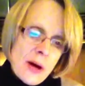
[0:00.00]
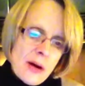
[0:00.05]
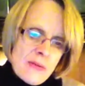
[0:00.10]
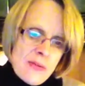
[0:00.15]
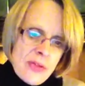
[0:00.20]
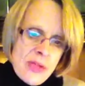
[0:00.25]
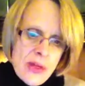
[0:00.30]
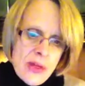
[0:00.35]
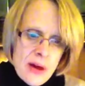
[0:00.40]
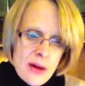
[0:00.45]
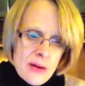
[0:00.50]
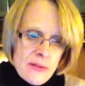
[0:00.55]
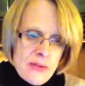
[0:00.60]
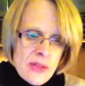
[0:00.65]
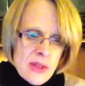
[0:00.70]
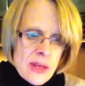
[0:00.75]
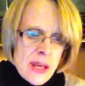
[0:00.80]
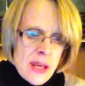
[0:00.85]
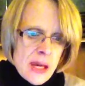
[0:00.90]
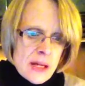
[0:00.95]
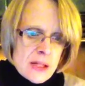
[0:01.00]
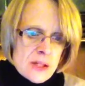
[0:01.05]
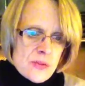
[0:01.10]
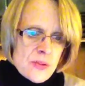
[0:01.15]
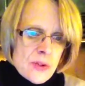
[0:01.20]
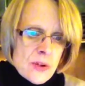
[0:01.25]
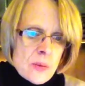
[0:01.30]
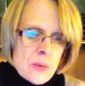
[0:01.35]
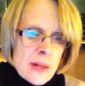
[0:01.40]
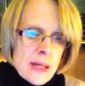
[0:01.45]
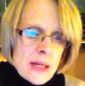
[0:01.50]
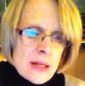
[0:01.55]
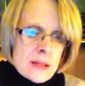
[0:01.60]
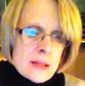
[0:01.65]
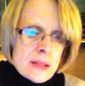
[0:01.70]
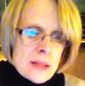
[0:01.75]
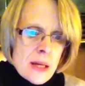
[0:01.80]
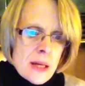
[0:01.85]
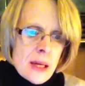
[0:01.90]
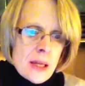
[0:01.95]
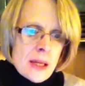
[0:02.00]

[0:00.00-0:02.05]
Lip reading: of the next few weeks.